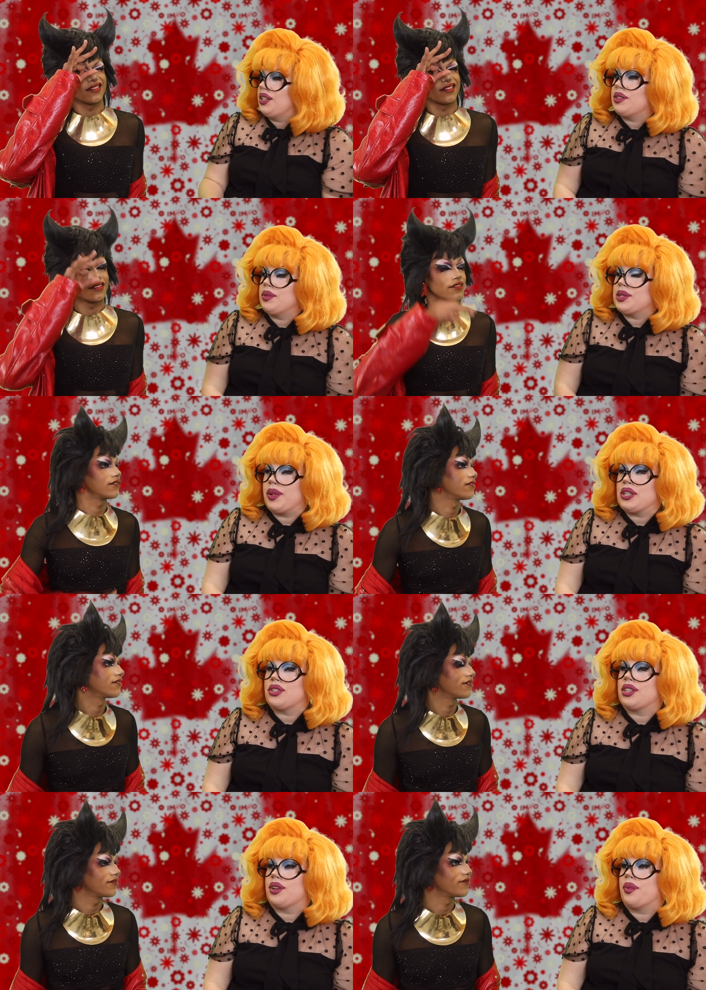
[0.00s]
Speaker 1: have to be
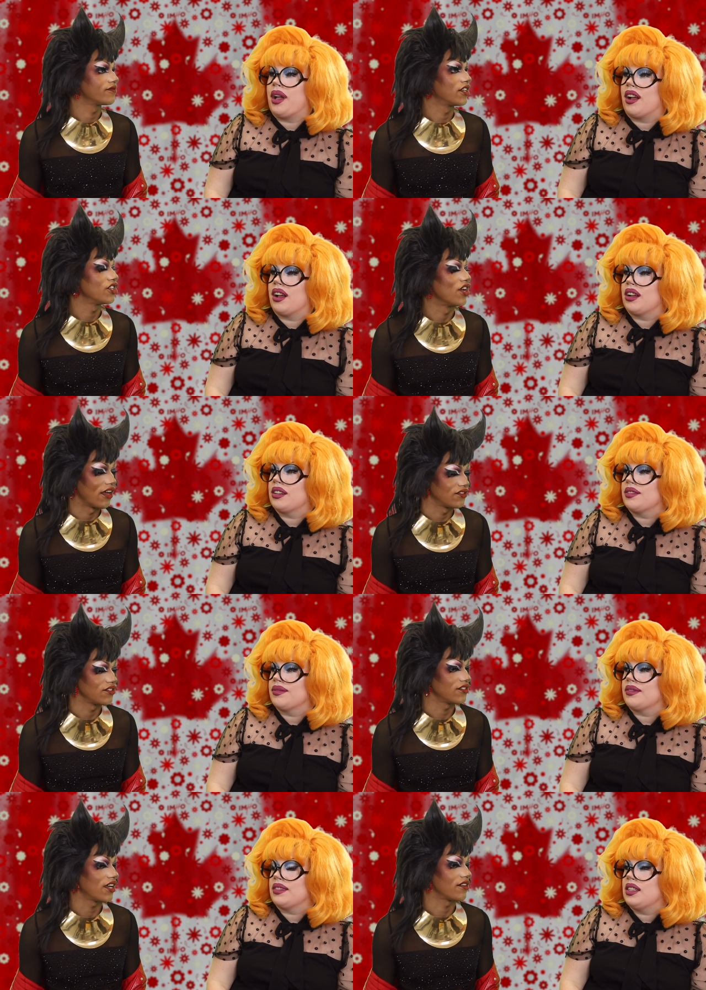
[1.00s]
spatially aware. You have
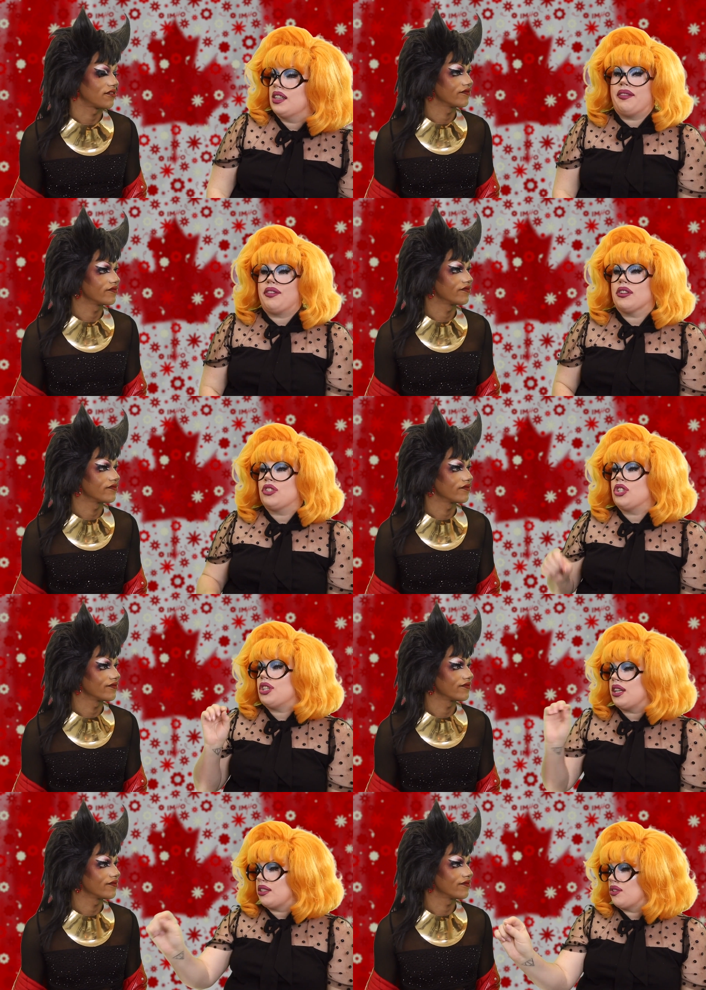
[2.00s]
to, yeah. If you're
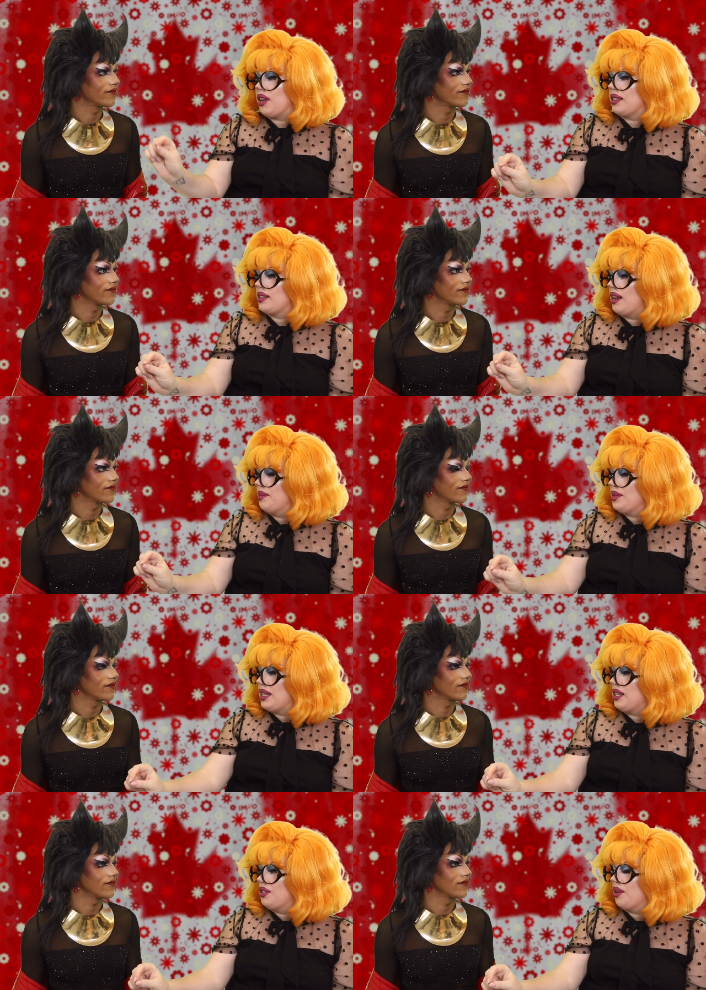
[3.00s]
just trying to
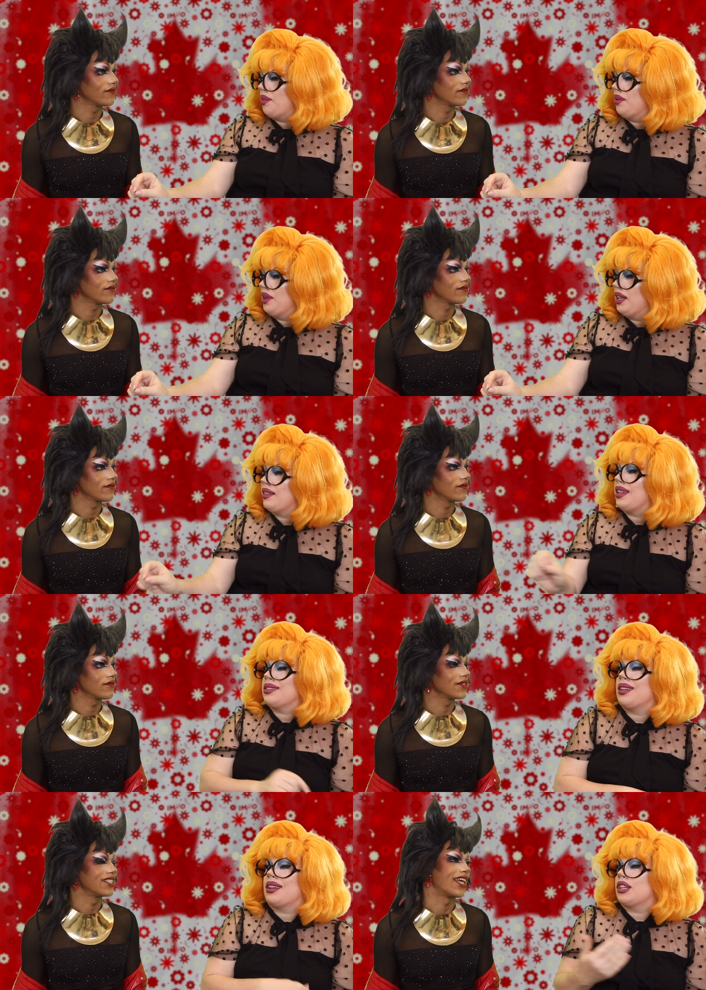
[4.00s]
upstage your opponent, that's
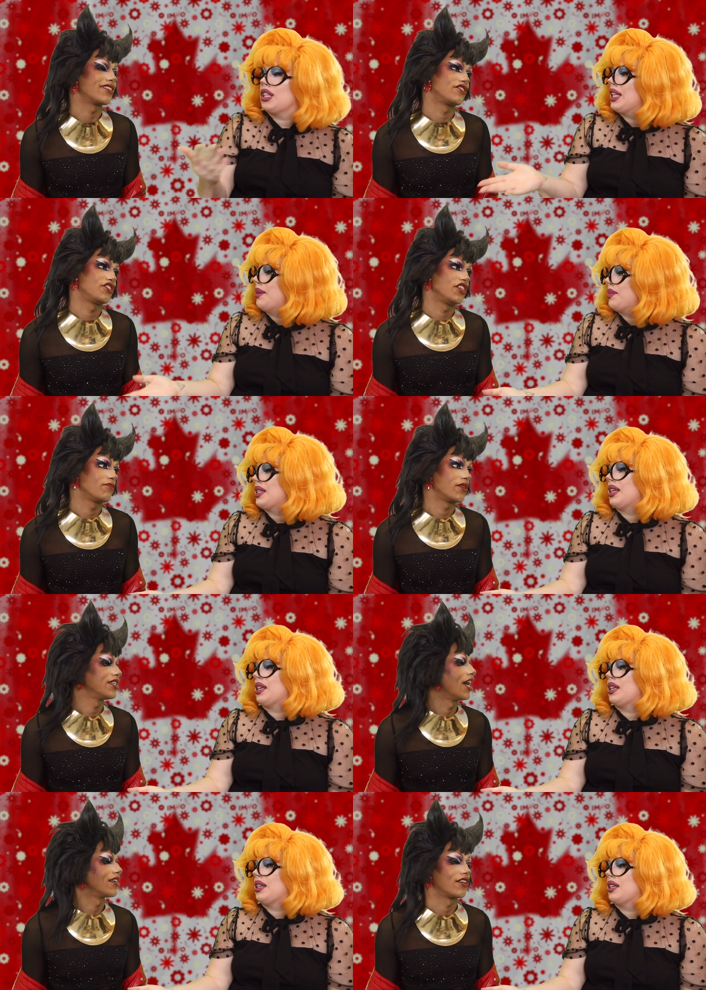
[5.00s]
not a that's good lip cheap. sync.
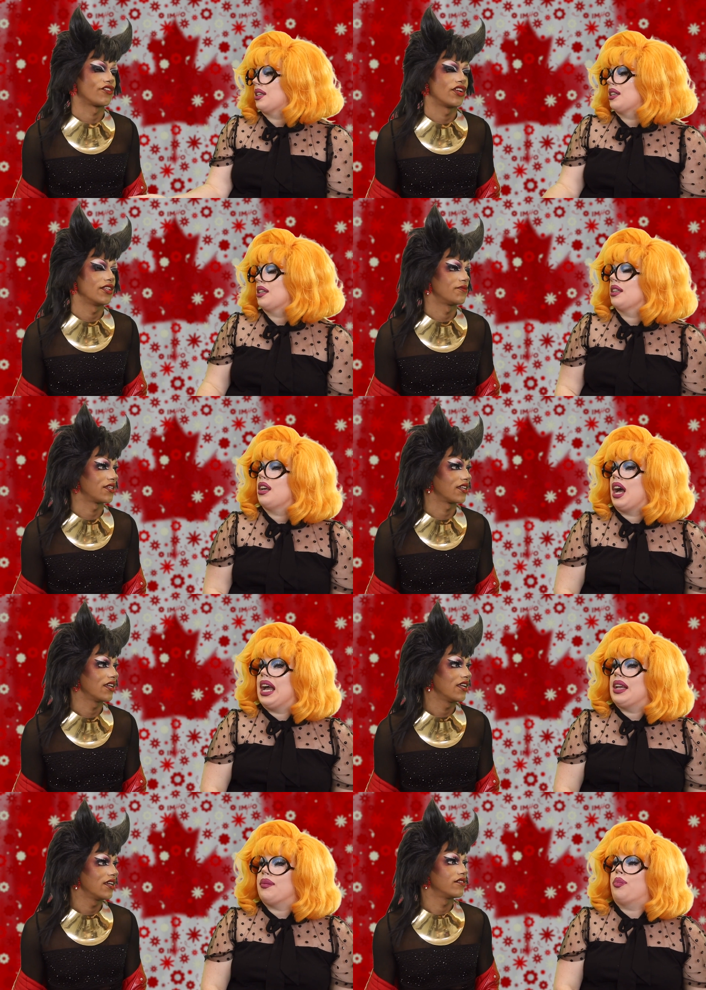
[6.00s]
Speaker 2: Yeah, it's not a great lip sync.
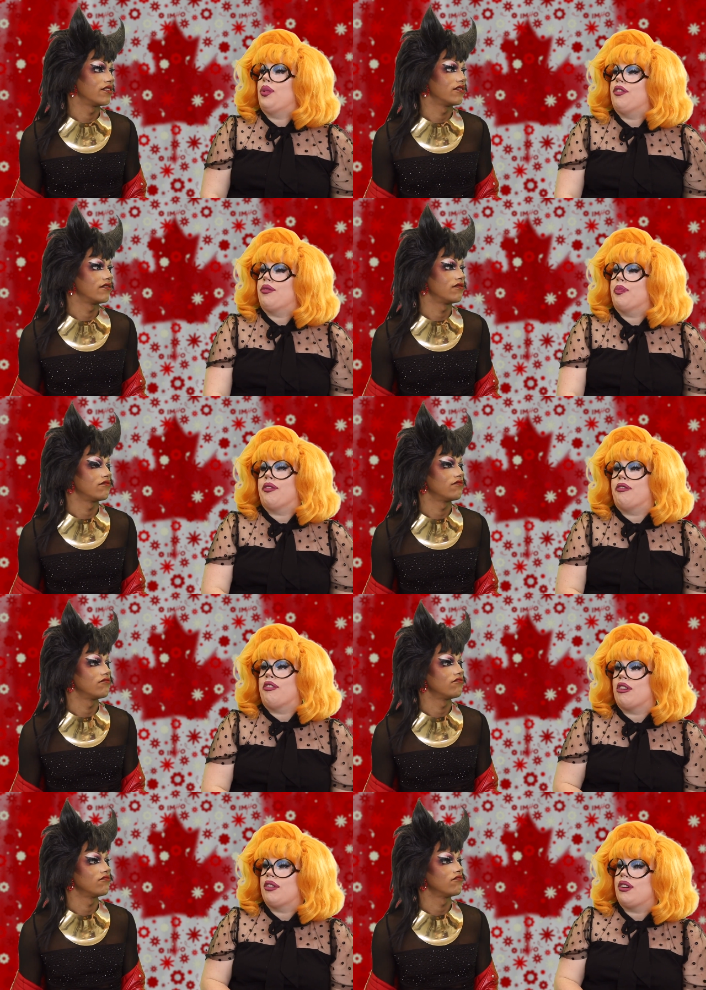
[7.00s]
Speaker 1: I would have
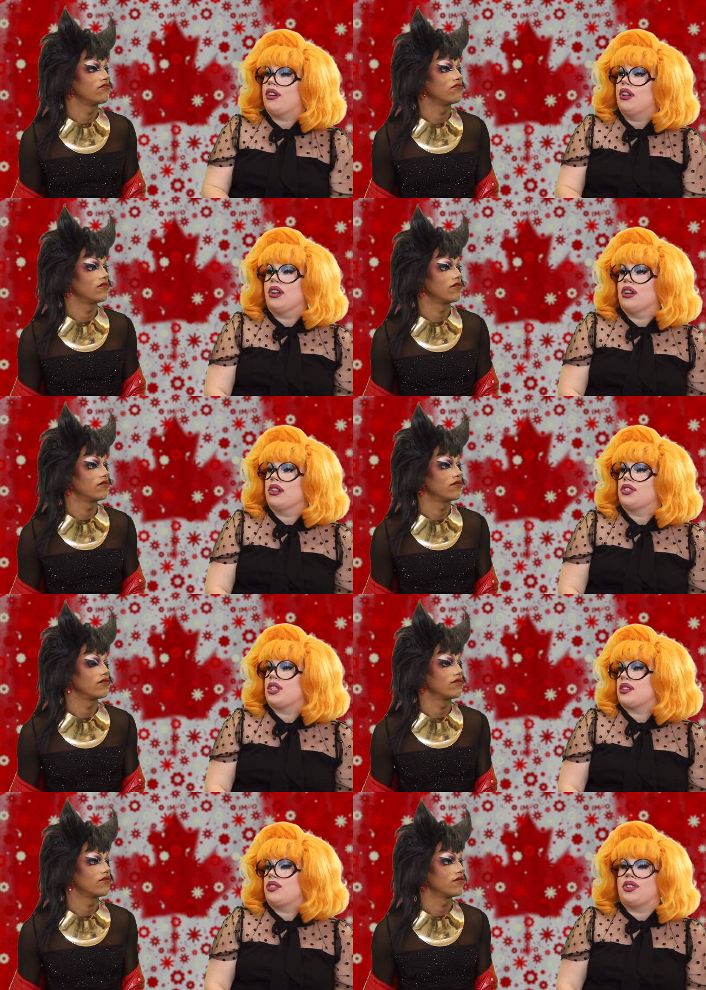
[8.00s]
preferred her
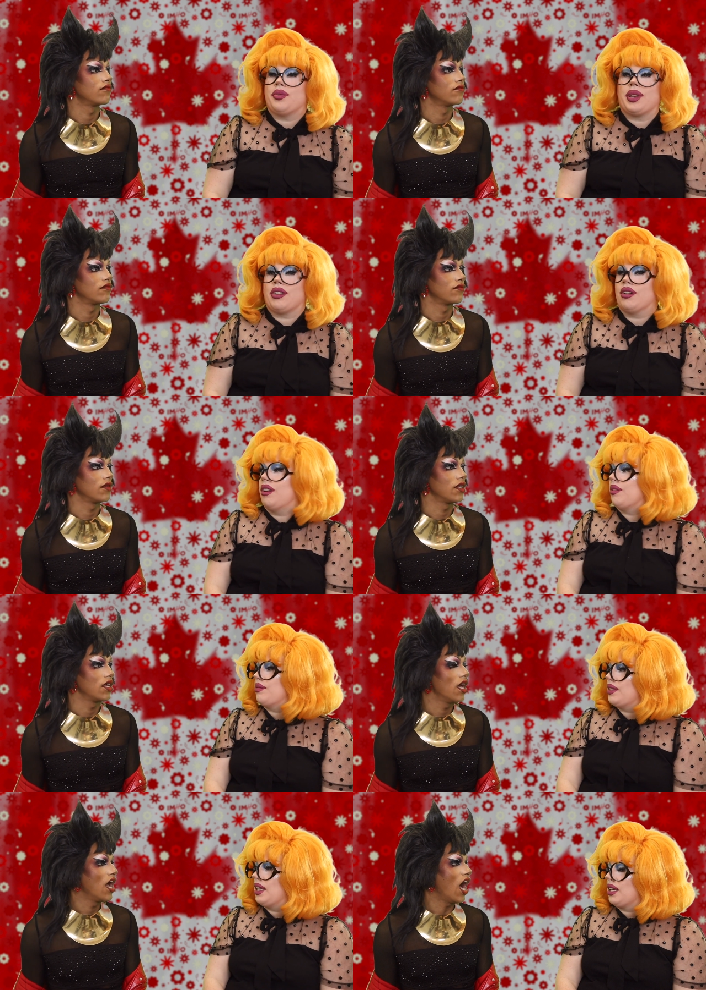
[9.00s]
just doing her own
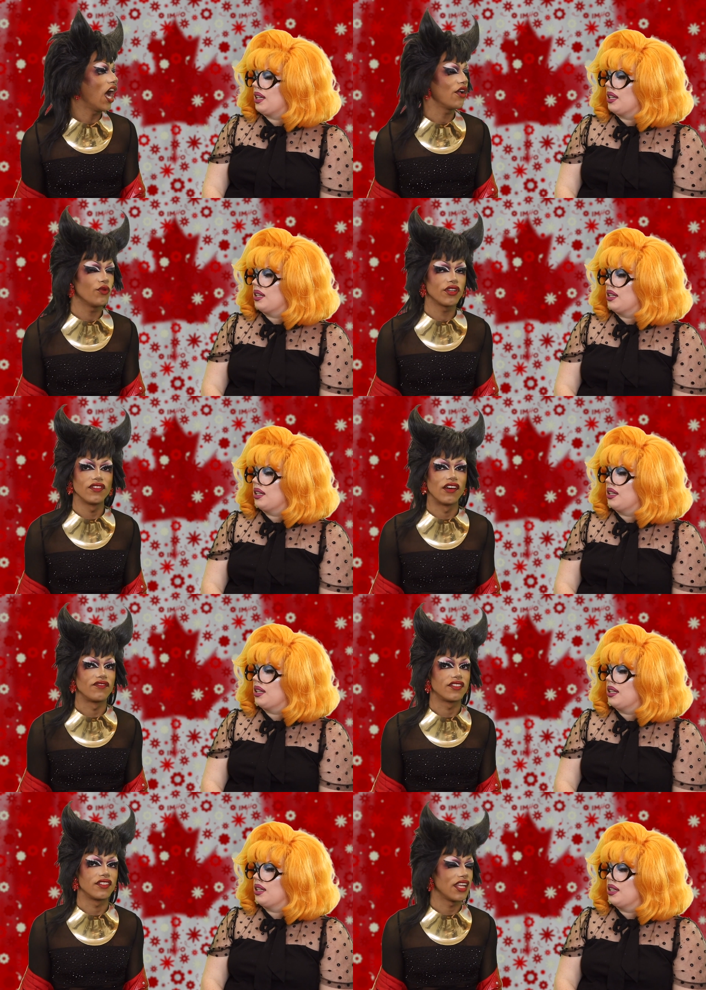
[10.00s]
thing.
Speaker 2: I would have
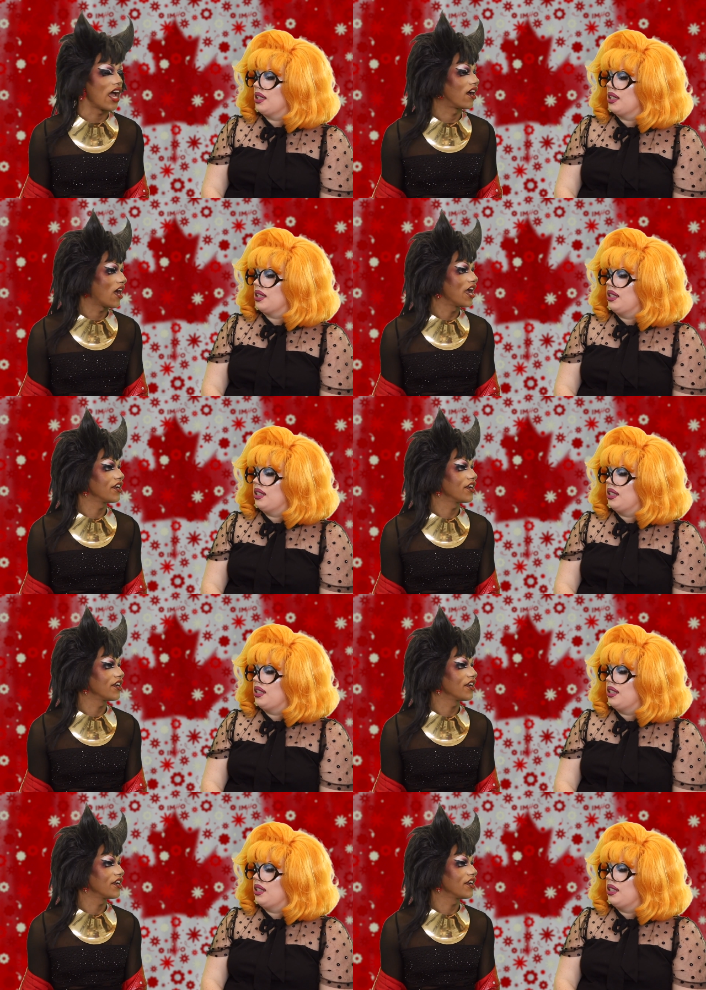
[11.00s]
loved. Yeah, I